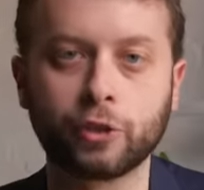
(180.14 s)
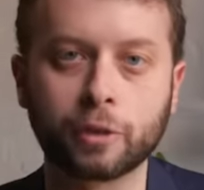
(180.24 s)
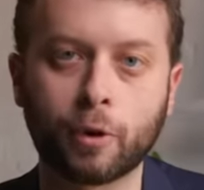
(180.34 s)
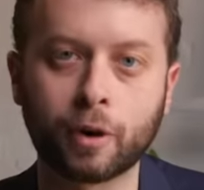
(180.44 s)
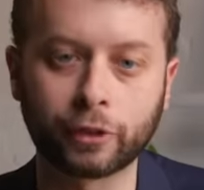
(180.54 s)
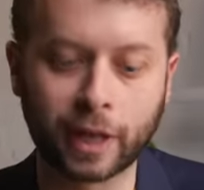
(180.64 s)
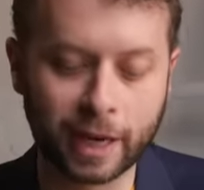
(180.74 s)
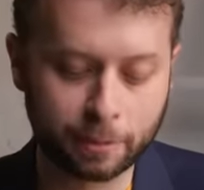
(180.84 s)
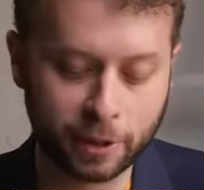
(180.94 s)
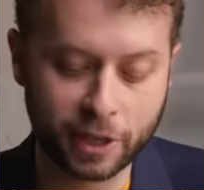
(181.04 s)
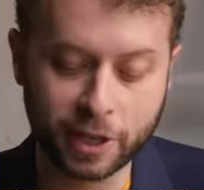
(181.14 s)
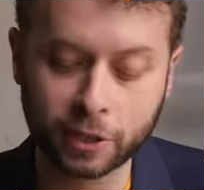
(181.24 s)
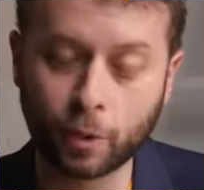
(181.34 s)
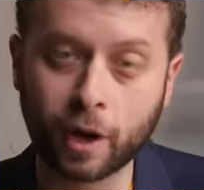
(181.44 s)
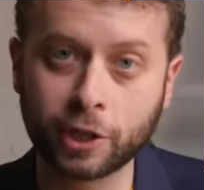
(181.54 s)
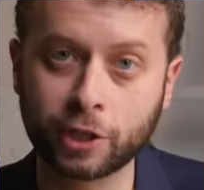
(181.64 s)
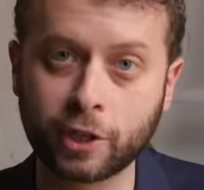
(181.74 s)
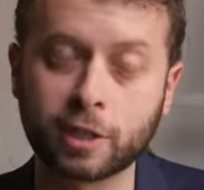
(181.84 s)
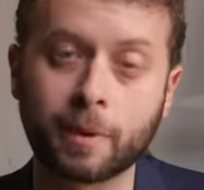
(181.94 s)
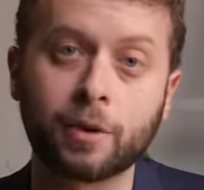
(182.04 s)
so you can marvel at it. But this
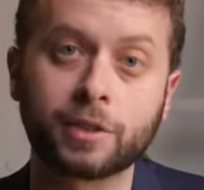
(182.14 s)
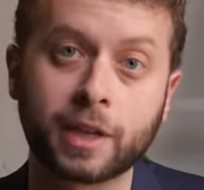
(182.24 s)
watch is about